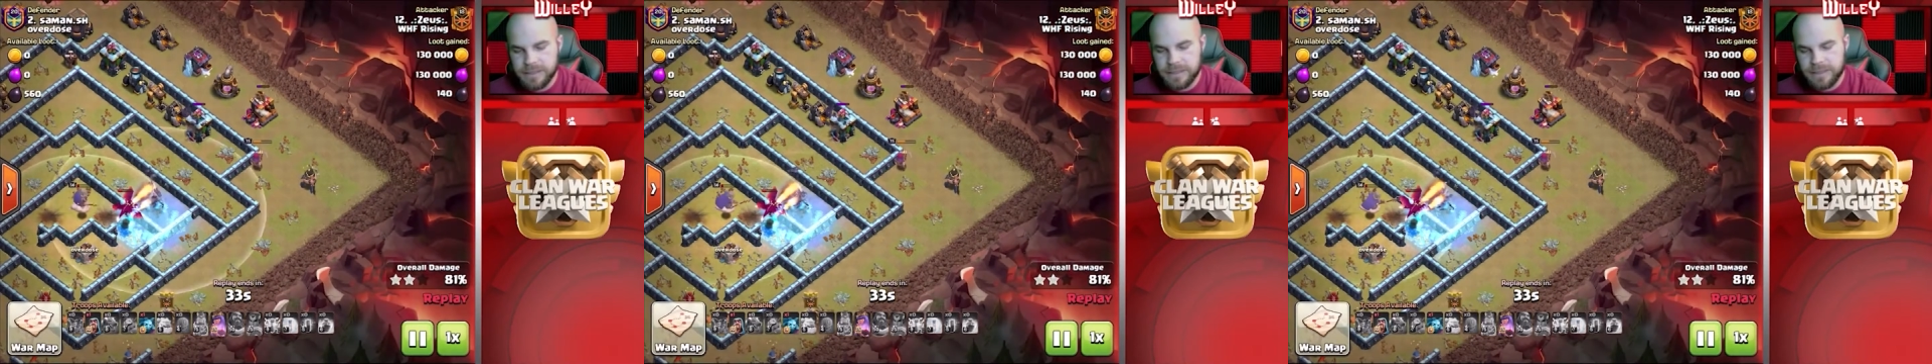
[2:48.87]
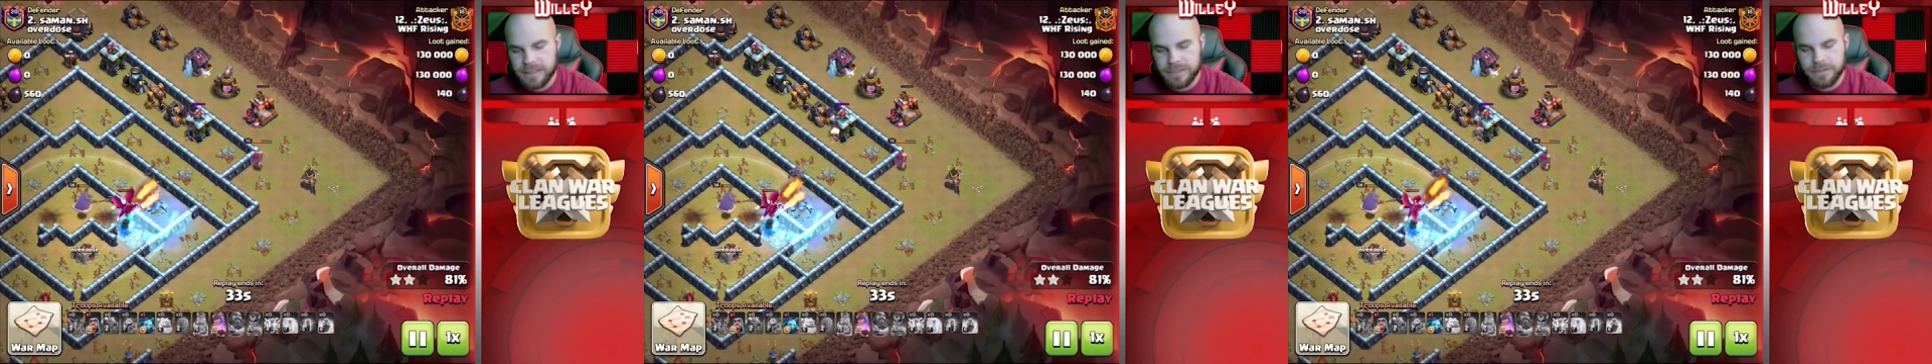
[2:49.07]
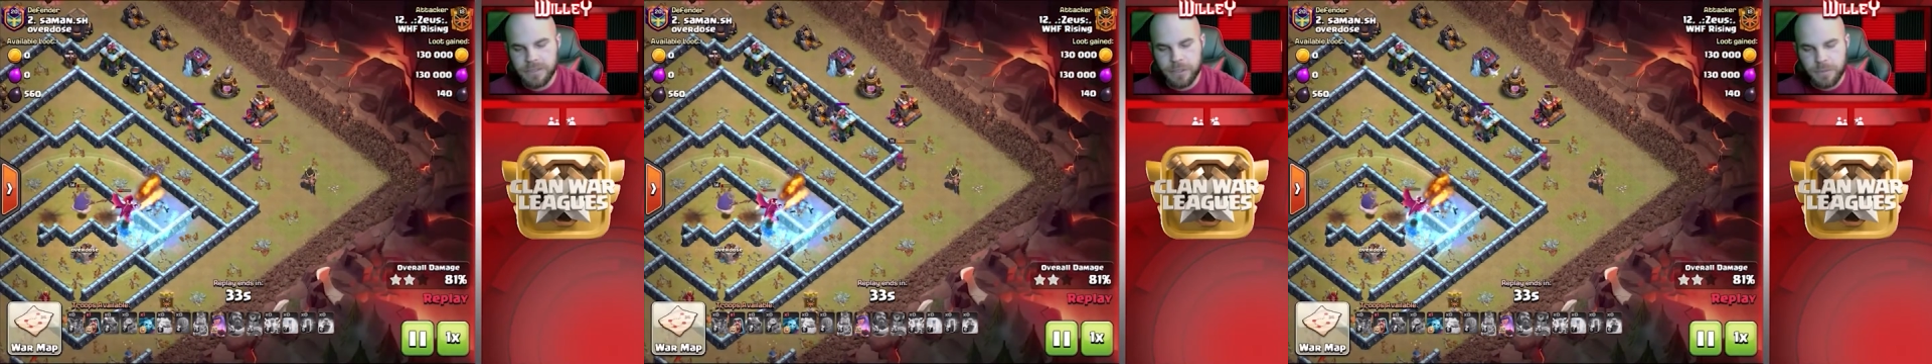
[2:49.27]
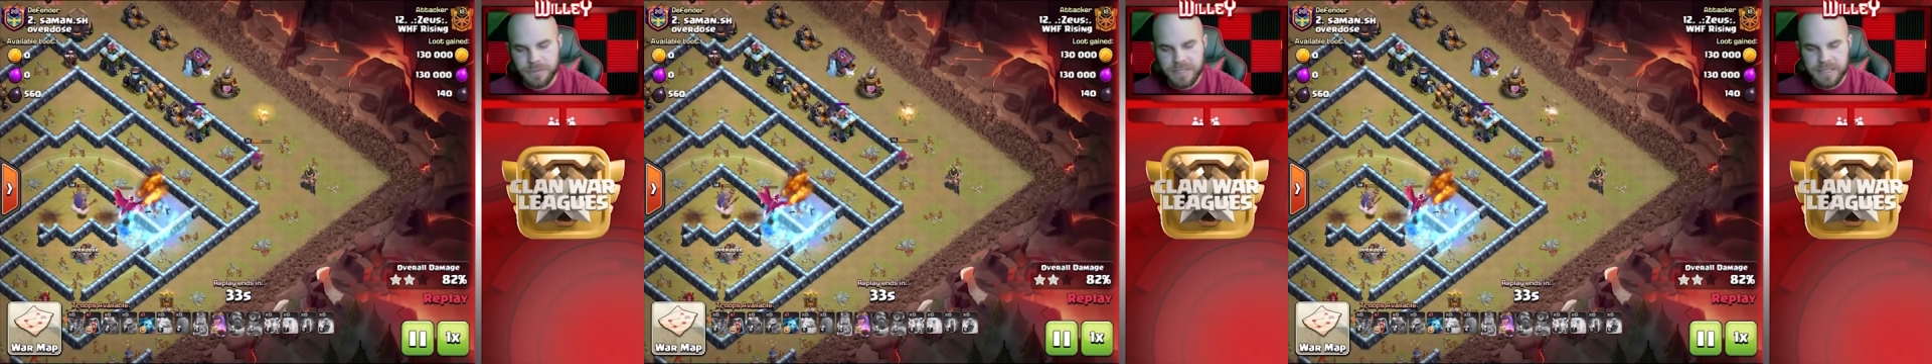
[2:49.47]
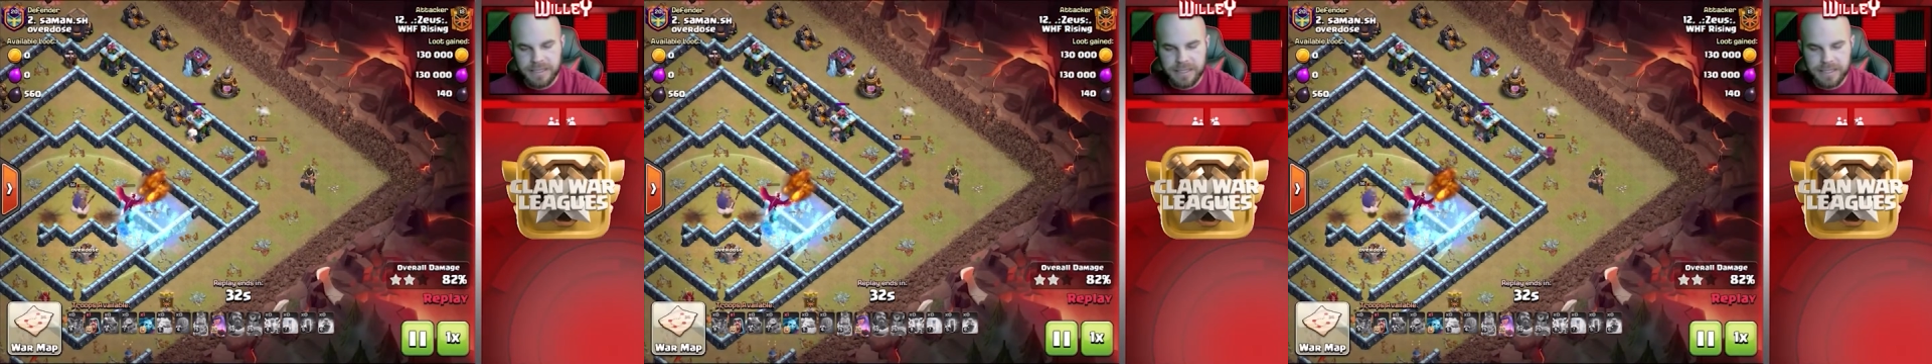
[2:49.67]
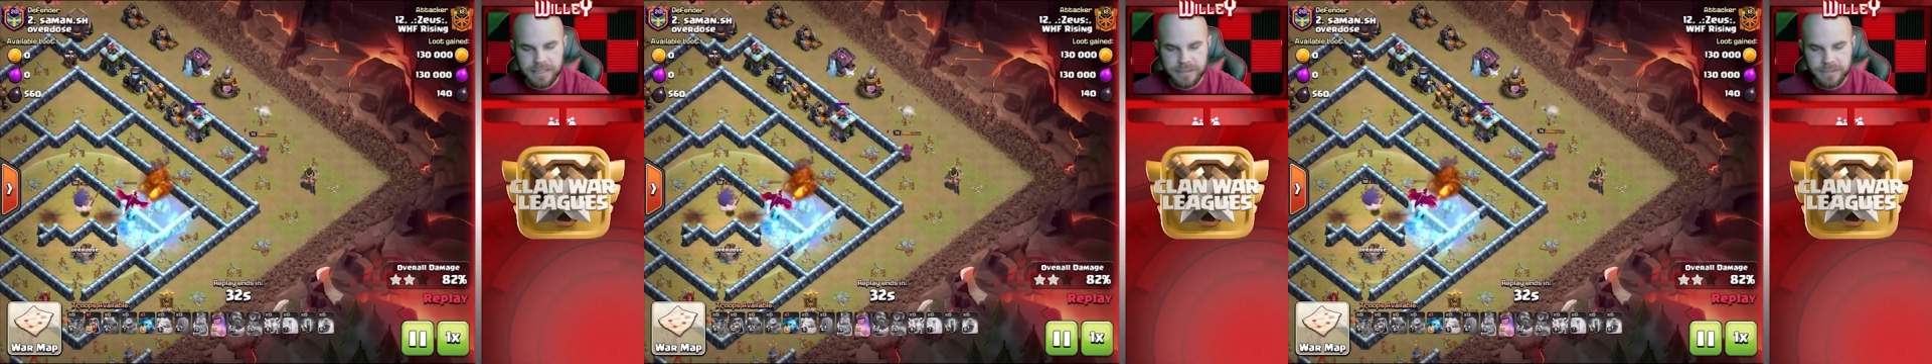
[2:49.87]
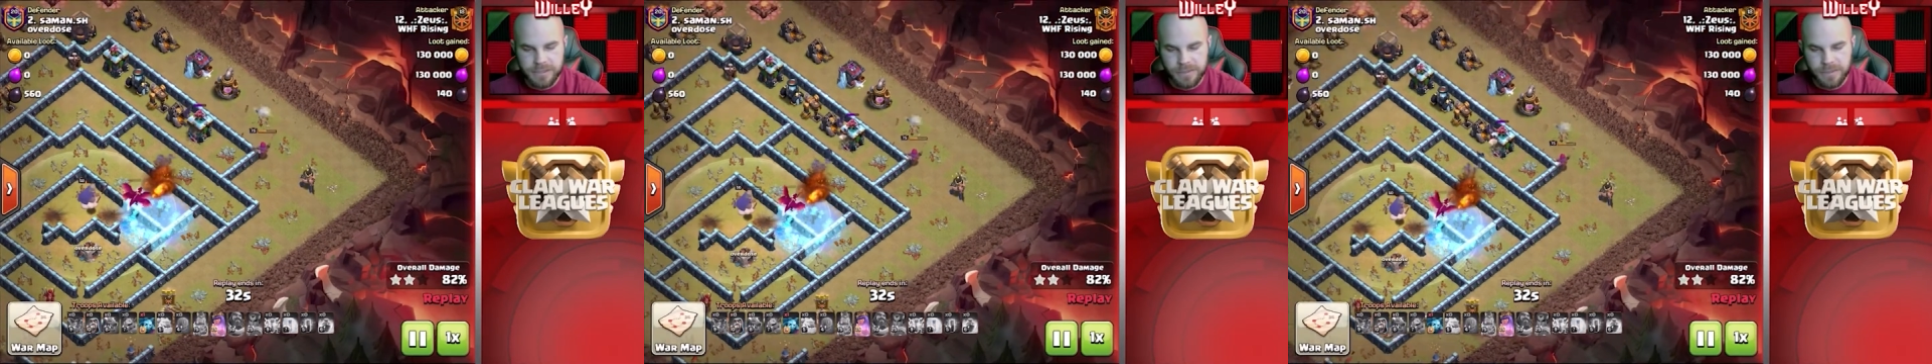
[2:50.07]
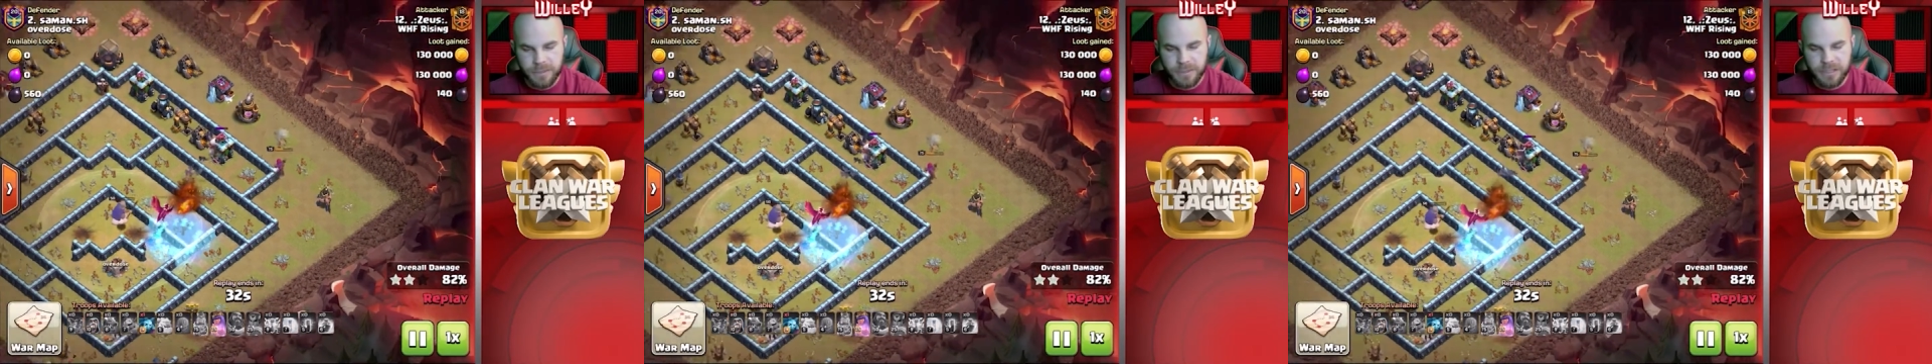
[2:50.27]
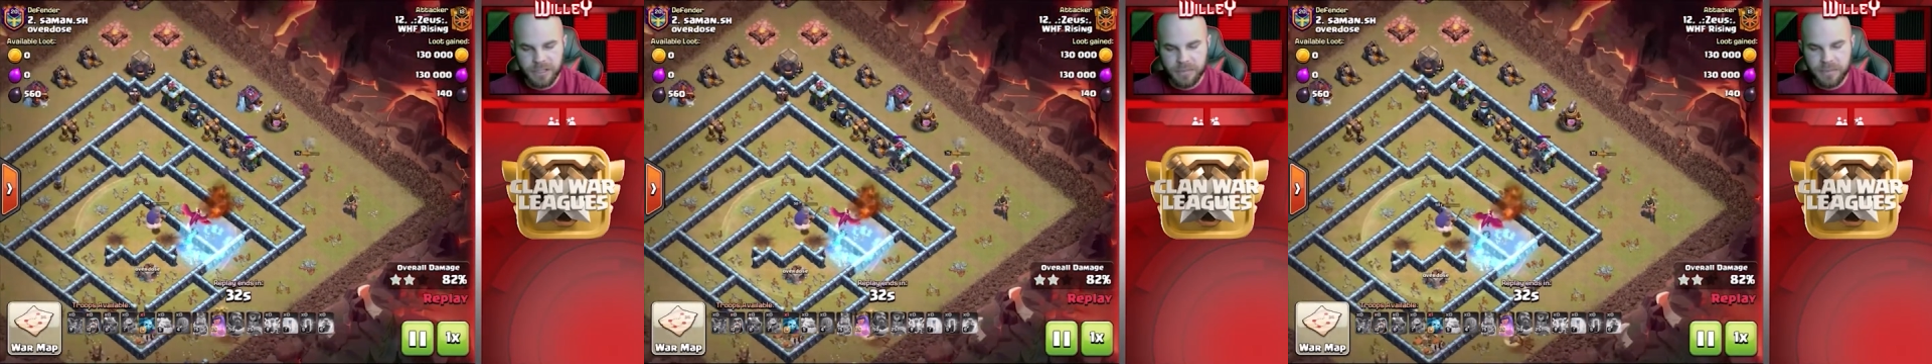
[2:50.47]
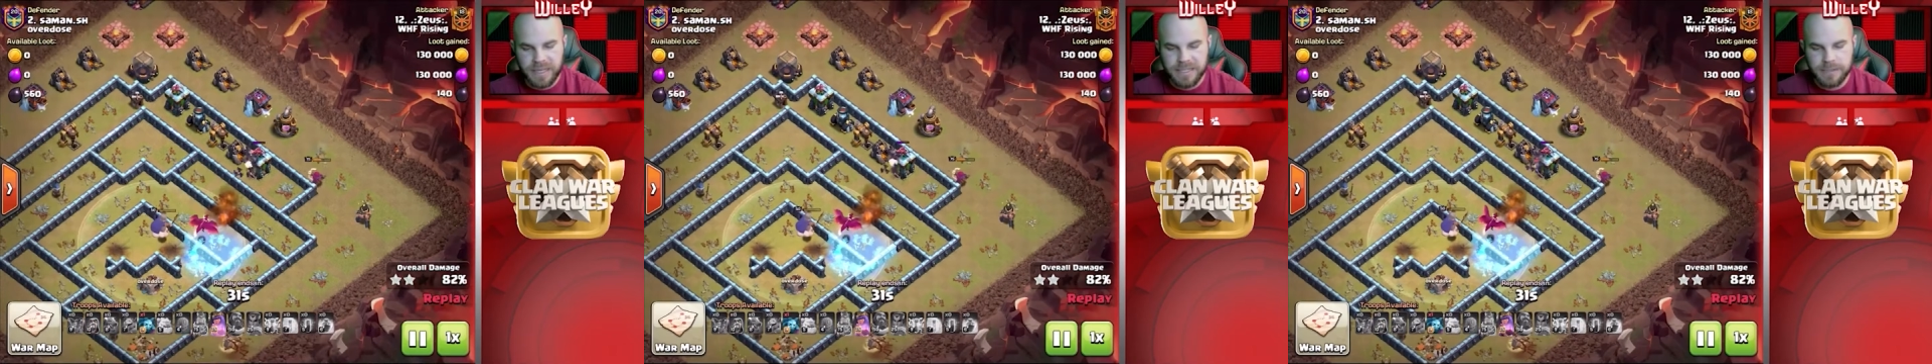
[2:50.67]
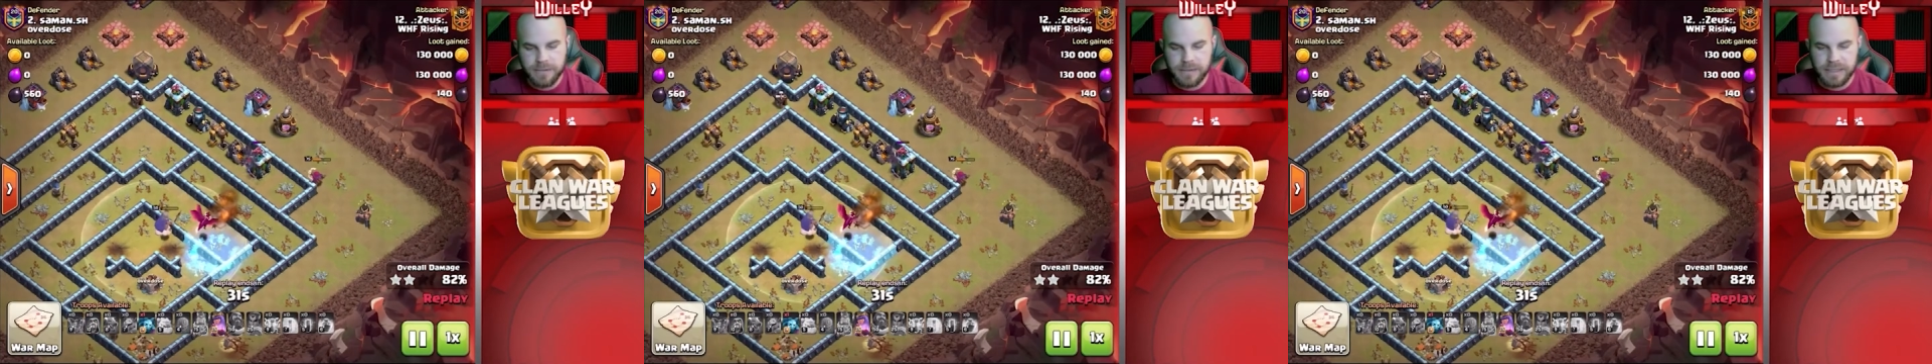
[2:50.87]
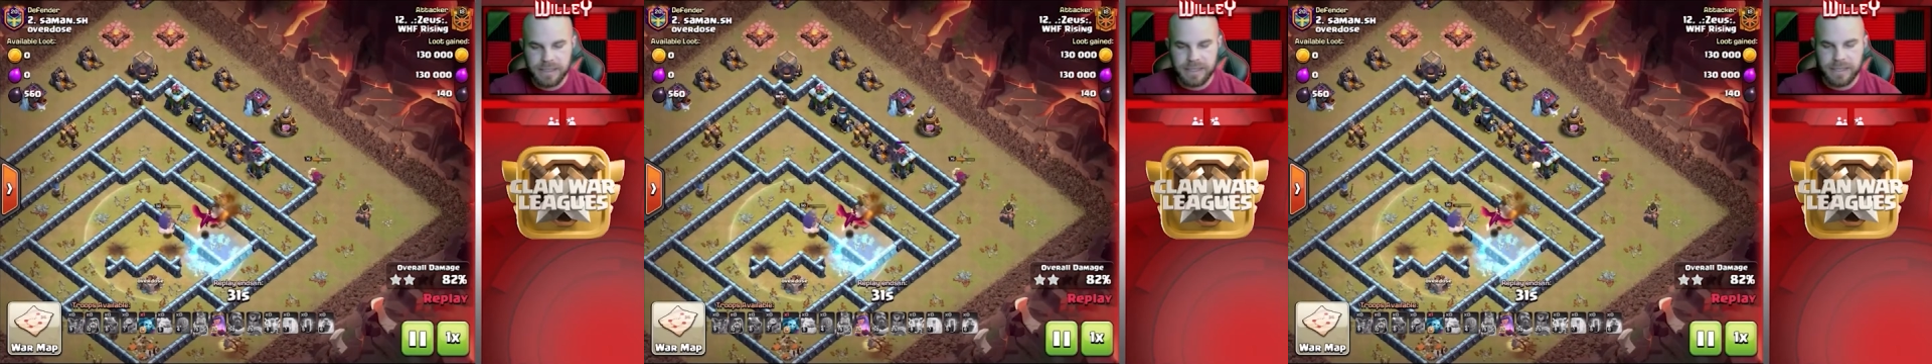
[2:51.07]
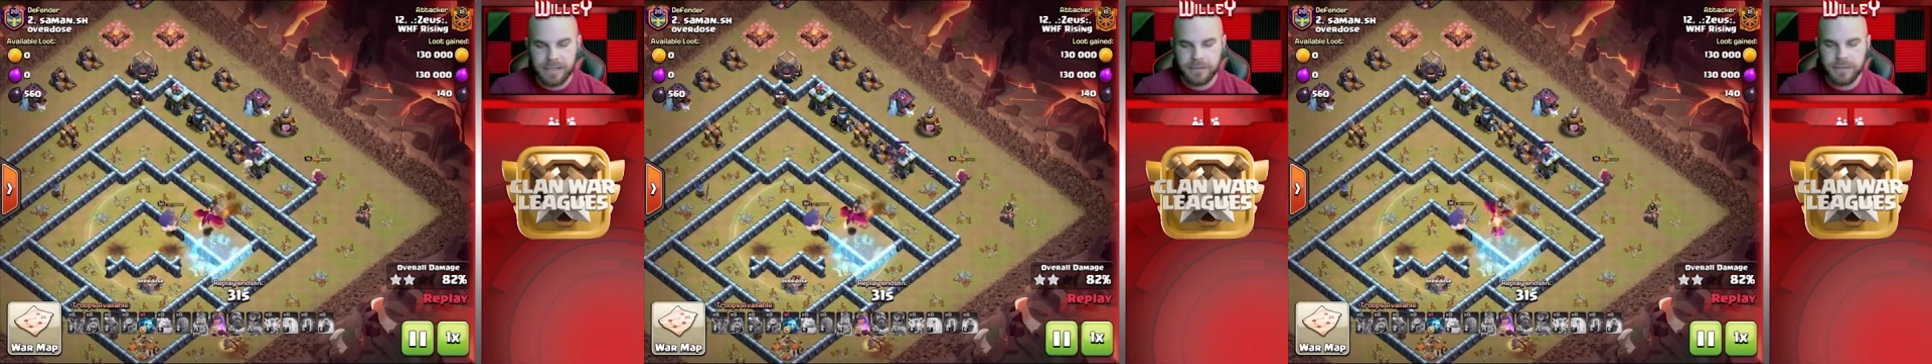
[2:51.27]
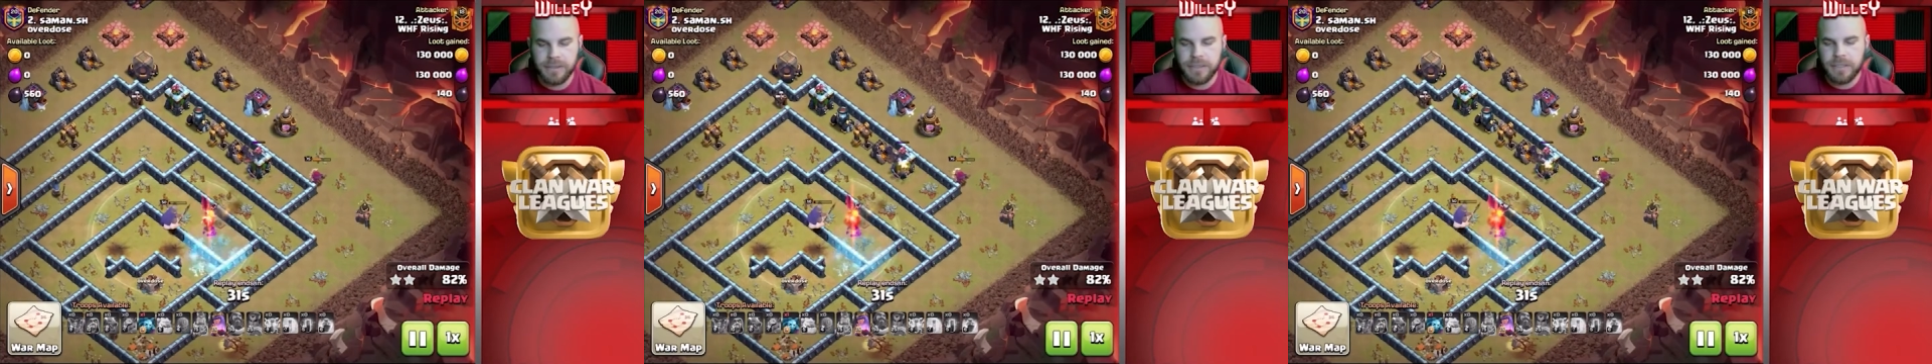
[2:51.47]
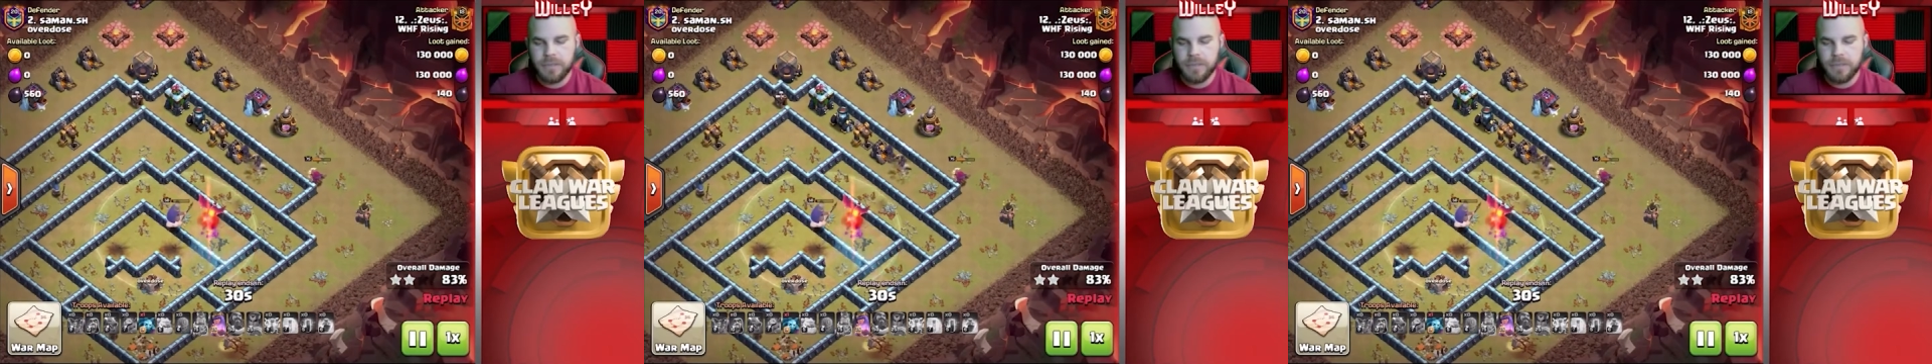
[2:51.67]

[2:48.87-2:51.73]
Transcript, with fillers: They do help take that out as well, but the bats are thinning out.